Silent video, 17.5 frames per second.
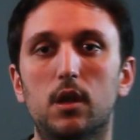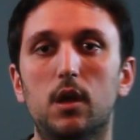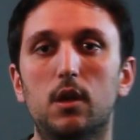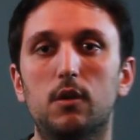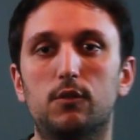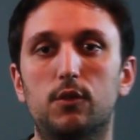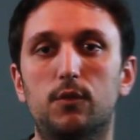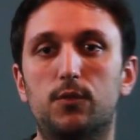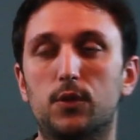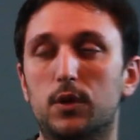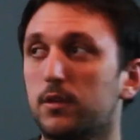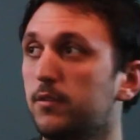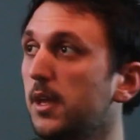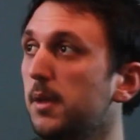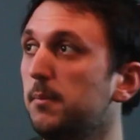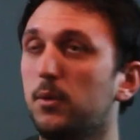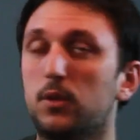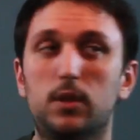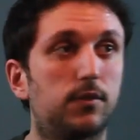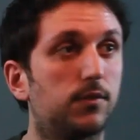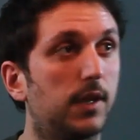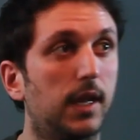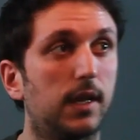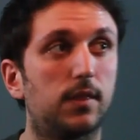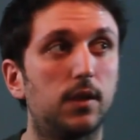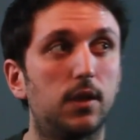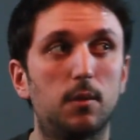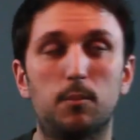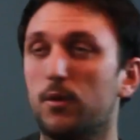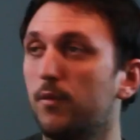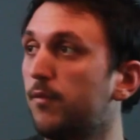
So, for example, let's take the number